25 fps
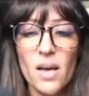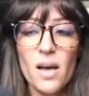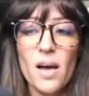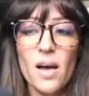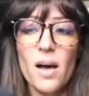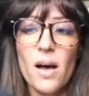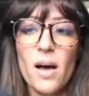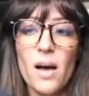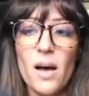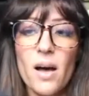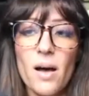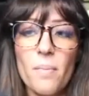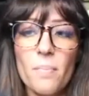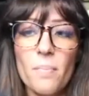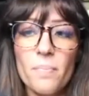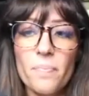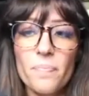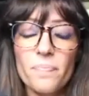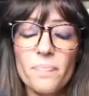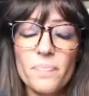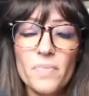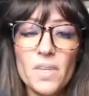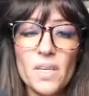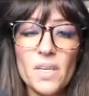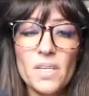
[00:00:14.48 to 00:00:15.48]
um,
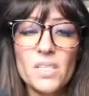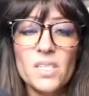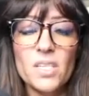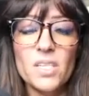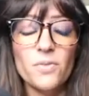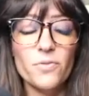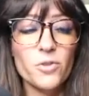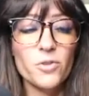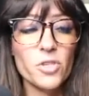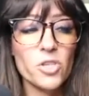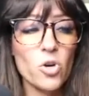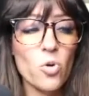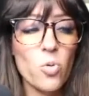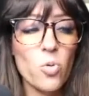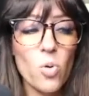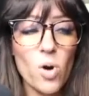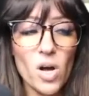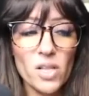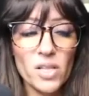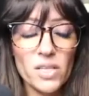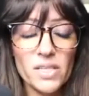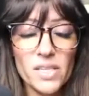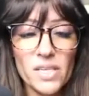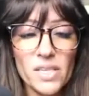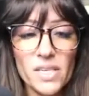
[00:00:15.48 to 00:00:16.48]
different
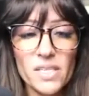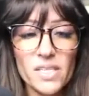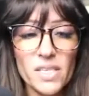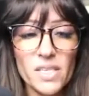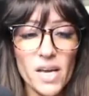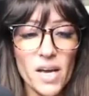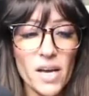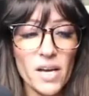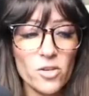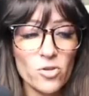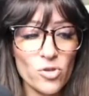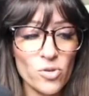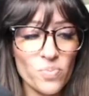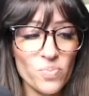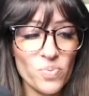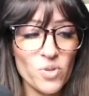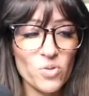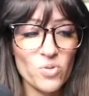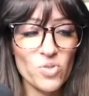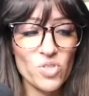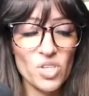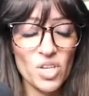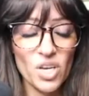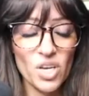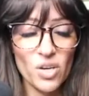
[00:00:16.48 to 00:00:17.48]
qualities,
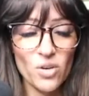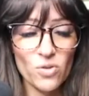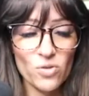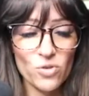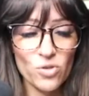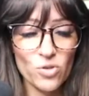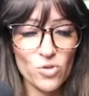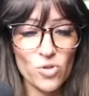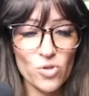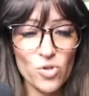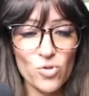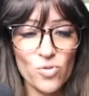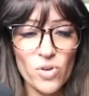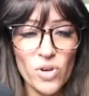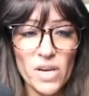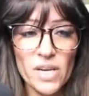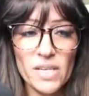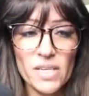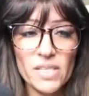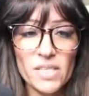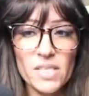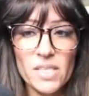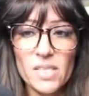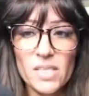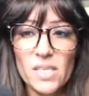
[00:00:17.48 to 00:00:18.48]
attributes, character
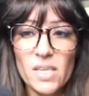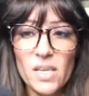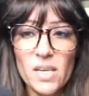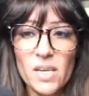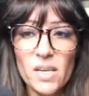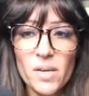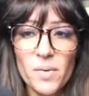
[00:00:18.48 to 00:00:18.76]
traits.